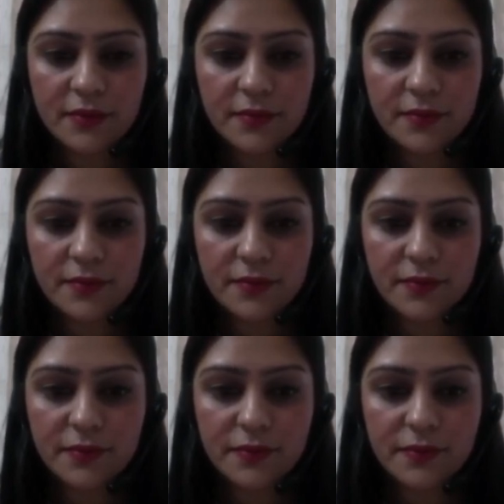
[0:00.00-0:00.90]

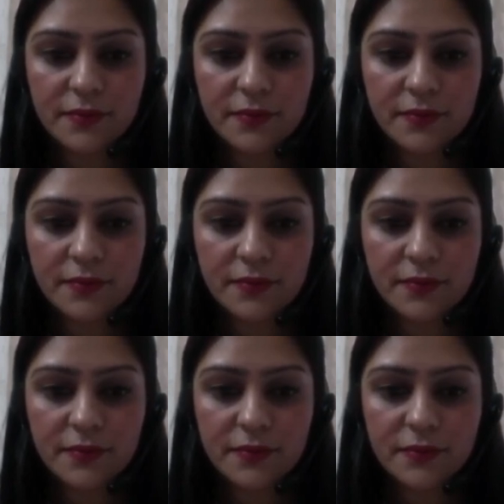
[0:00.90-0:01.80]

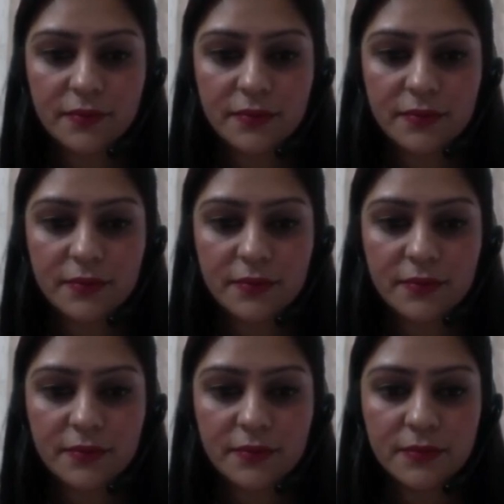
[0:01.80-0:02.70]

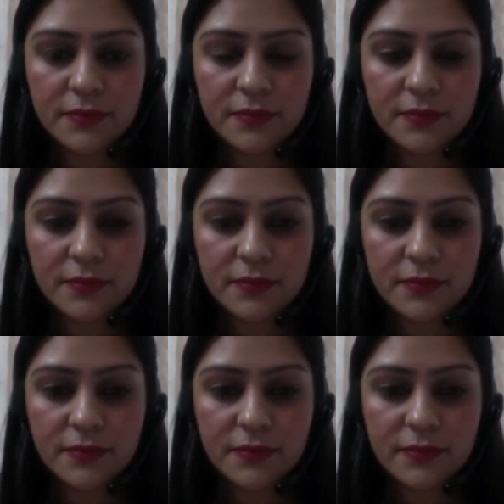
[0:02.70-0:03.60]

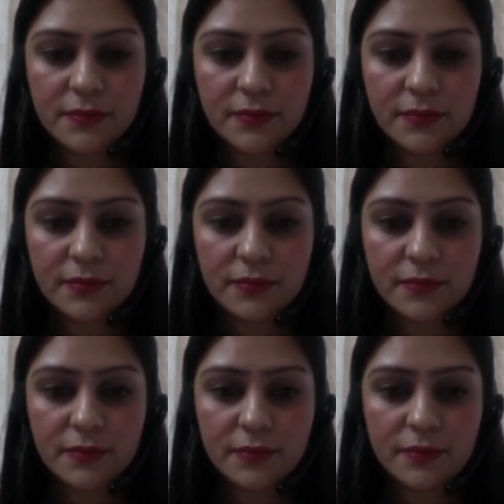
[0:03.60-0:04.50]

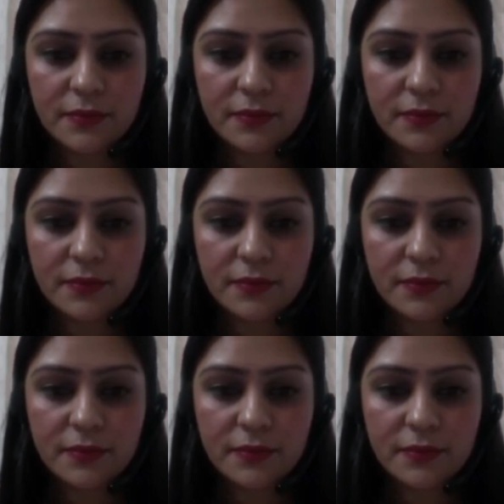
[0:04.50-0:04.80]
The person shown says nothing.